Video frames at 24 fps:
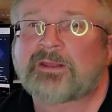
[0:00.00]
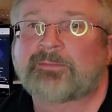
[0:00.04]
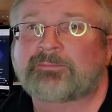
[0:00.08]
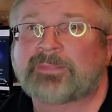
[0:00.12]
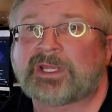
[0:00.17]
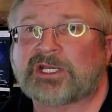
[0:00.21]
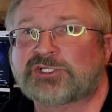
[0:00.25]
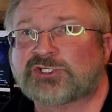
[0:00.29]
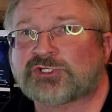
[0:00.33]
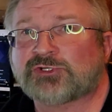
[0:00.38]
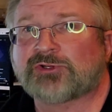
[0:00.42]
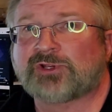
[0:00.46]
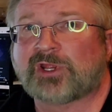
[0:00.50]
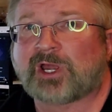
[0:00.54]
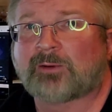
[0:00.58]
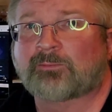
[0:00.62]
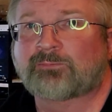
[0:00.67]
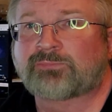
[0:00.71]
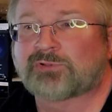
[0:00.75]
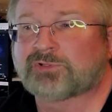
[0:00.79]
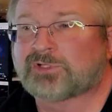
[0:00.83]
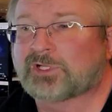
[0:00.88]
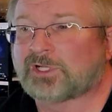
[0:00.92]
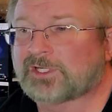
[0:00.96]
Make sure you
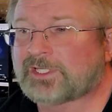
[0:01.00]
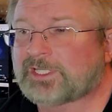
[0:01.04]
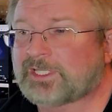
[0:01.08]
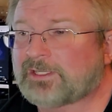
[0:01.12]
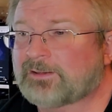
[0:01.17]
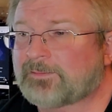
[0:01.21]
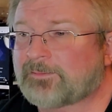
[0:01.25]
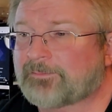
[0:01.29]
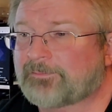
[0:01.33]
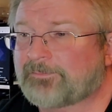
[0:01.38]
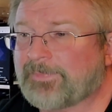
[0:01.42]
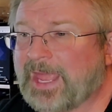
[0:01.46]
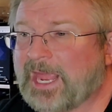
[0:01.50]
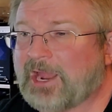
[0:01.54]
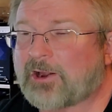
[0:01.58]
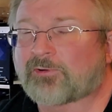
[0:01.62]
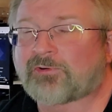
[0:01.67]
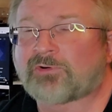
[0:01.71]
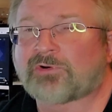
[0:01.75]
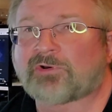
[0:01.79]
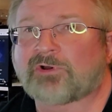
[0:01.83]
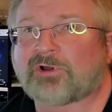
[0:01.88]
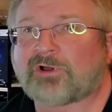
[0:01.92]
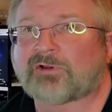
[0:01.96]
unplug it,
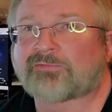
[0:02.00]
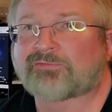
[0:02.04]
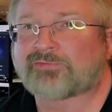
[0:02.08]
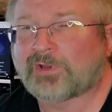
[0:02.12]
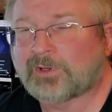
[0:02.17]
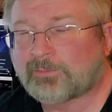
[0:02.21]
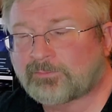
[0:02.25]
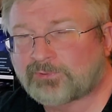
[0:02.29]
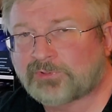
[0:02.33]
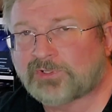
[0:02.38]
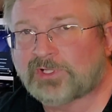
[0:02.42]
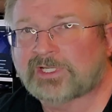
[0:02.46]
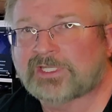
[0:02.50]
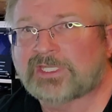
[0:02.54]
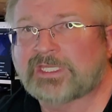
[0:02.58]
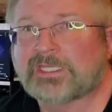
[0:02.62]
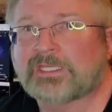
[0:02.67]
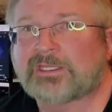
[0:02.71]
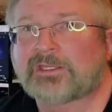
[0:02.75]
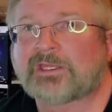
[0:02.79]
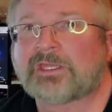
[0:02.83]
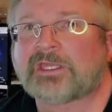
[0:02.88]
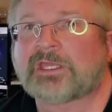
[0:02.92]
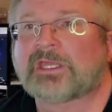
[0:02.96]
power it off, unplug
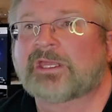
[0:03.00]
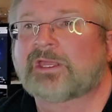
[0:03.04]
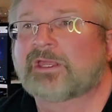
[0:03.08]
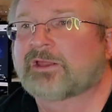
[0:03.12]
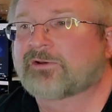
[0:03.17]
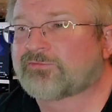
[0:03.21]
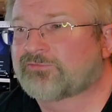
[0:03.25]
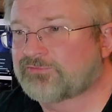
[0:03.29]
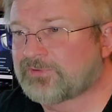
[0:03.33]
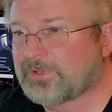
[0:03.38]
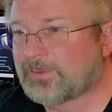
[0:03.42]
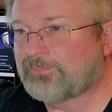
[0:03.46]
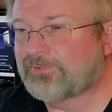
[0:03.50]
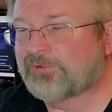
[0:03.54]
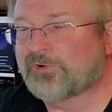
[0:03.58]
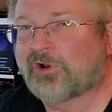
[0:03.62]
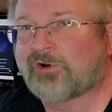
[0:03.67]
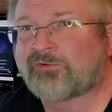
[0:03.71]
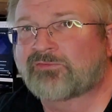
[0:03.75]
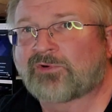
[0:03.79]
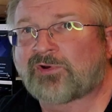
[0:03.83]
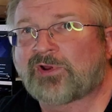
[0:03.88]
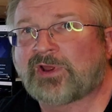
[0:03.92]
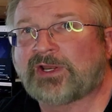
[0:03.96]
it, flip it
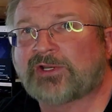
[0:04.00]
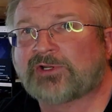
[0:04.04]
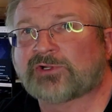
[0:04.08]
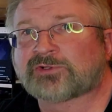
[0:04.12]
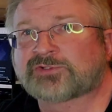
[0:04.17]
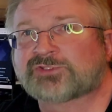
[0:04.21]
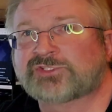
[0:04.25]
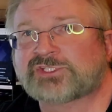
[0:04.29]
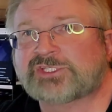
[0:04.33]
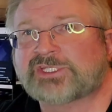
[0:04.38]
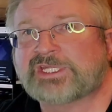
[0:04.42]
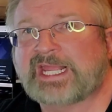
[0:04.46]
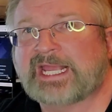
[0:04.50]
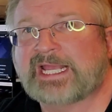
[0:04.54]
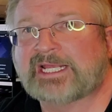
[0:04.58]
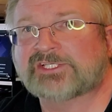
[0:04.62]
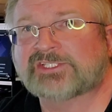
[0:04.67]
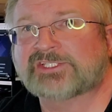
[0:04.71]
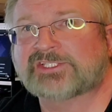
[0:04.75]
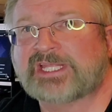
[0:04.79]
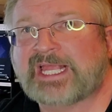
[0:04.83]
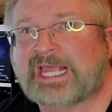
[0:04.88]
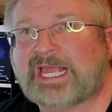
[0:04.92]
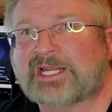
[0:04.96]
over, and you'll see
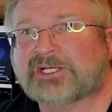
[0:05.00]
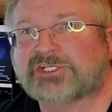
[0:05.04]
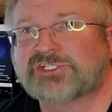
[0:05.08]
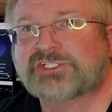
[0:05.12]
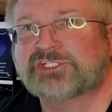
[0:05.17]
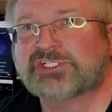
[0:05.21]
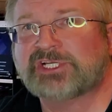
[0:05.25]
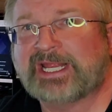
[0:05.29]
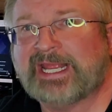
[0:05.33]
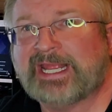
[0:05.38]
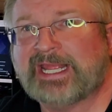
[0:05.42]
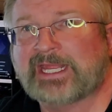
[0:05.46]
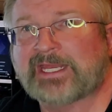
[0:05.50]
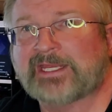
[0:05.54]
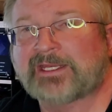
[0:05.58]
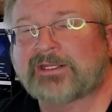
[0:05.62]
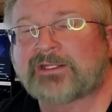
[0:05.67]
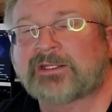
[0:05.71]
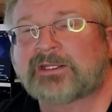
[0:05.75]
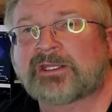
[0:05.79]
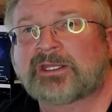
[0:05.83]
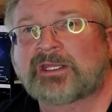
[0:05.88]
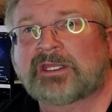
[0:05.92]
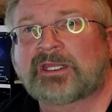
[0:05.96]

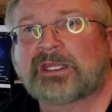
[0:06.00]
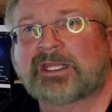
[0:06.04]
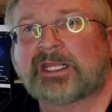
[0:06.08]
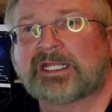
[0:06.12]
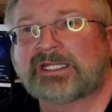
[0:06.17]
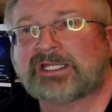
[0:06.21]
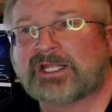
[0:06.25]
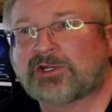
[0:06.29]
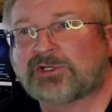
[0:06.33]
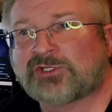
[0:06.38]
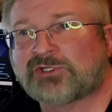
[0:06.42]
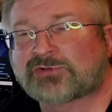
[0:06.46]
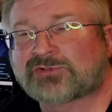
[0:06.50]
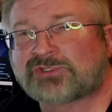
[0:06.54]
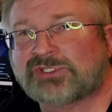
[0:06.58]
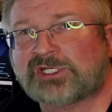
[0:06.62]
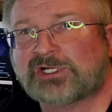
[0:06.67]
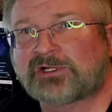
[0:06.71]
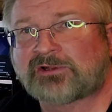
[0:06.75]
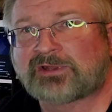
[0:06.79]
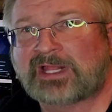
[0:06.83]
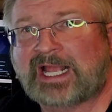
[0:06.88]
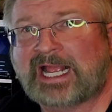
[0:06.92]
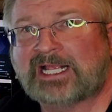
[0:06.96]
s-n, and then you
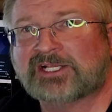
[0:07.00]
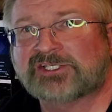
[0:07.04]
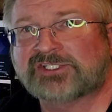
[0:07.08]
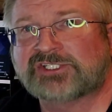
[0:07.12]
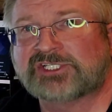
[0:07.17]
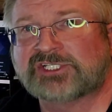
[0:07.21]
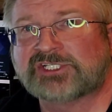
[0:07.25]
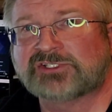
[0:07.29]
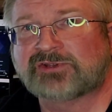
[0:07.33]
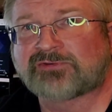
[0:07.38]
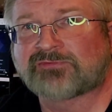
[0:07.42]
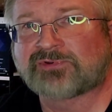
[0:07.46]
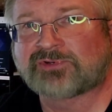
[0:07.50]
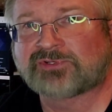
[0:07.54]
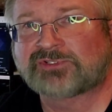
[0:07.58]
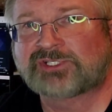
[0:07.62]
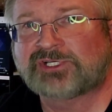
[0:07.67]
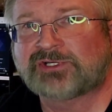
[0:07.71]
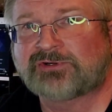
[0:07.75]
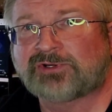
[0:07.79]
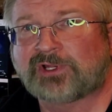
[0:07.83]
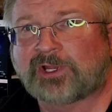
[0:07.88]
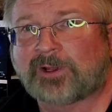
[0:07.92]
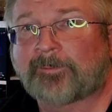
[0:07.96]
see the last 6 of your
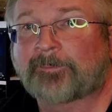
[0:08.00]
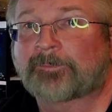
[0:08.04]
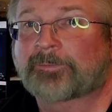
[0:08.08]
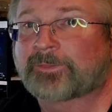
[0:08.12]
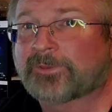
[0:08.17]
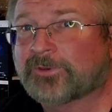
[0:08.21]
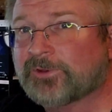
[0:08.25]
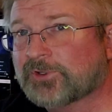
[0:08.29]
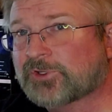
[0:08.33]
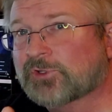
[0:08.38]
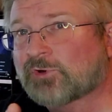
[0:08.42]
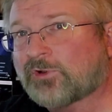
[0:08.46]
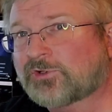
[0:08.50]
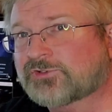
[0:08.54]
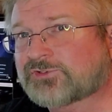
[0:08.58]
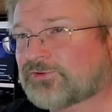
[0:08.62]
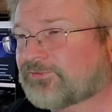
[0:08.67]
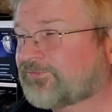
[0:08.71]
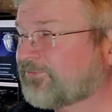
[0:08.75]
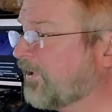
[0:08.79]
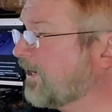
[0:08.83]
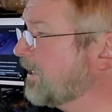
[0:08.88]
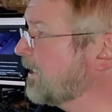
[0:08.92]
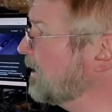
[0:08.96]
serial. You can
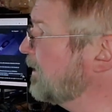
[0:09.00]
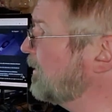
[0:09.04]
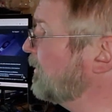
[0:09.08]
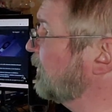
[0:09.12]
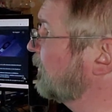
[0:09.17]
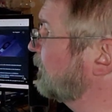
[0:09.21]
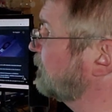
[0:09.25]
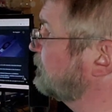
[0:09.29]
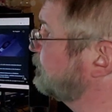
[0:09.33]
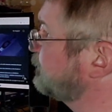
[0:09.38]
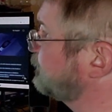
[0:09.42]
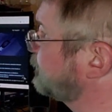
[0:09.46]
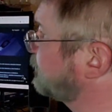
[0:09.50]
also find it here.